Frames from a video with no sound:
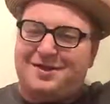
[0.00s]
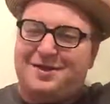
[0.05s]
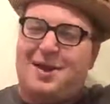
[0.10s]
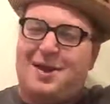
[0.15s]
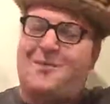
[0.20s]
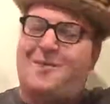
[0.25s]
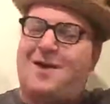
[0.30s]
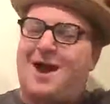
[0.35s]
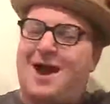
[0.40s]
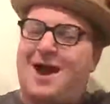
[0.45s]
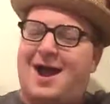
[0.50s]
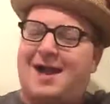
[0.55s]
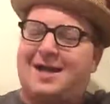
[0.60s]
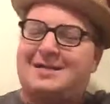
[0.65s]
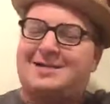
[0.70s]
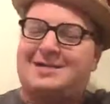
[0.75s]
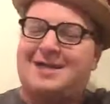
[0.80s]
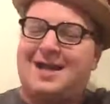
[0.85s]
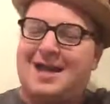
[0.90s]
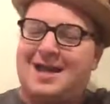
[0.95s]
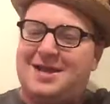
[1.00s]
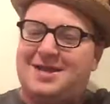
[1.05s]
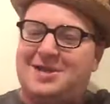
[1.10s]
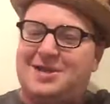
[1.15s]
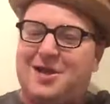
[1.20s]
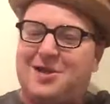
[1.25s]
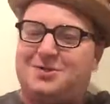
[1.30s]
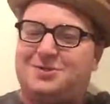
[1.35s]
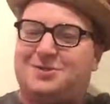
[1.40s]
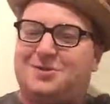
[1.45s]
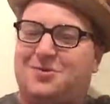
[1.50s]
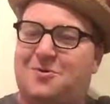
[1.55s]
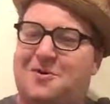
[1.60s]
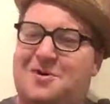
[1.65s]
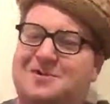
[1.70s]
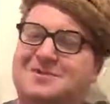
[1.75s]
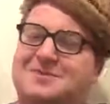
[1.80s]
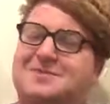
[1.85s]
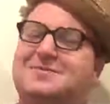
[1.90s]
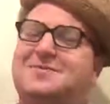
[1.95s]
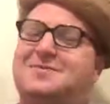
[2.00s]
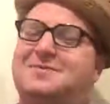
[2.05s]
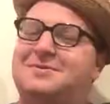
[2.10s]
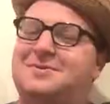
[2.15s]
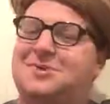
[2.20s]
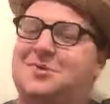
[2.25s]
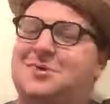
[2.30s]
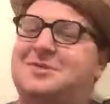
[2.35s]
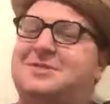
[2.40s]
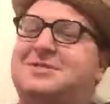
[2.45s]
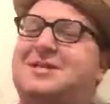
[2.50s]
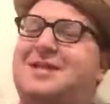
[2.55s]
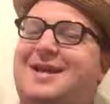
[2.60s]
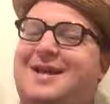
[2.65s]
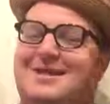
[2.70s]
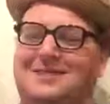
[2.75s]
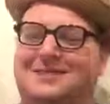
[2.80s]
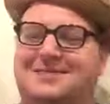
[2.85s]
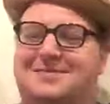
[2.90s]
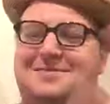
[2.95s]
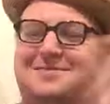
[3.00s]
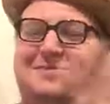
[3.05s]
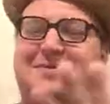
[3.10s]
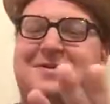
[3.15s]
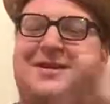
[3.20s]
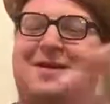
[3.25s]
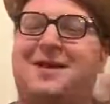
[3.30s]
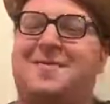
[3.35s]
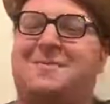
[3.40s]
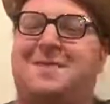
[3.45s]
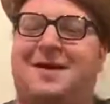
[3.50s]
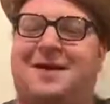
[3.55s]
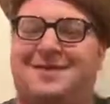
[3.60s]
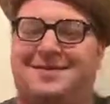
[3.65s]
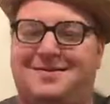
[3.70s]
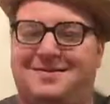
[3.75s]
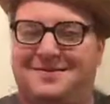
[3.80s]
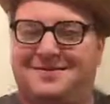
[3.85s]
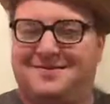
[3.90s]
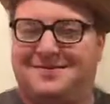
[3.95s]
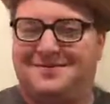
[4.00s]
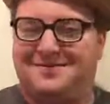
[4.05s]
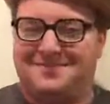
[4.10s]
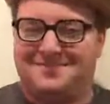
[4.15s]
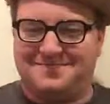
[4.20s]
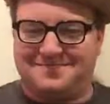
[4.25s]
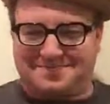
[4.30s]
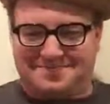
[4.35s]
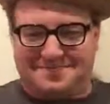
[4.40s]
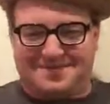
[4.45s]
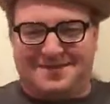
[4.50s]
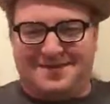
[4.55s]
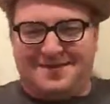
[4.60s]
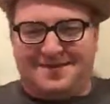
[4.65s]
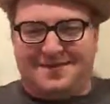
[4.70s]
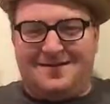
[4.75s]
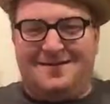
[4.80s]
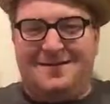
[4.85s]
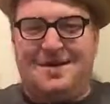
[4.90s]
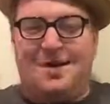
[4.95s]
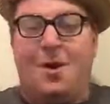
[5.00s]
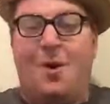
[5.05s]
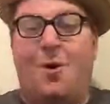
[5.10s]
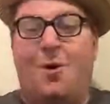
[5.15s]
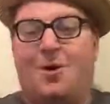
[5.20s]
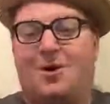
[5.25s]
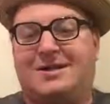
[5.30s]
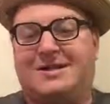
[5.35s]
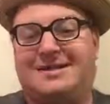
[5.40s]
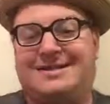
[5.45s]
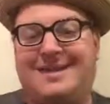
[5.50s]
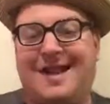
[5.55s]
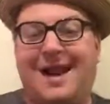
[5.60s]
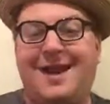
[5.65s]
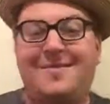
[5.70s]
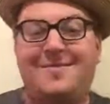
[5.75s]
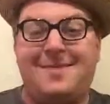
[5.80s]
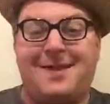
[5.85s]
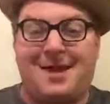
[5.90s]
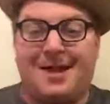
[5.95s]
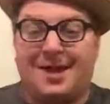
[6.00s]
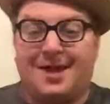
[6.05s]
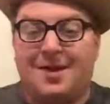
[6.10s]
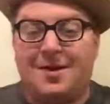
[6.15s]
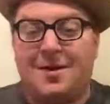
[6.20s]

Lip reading: know what? I say it goes towards this. Okay. Well, I appreciate that. Thank you.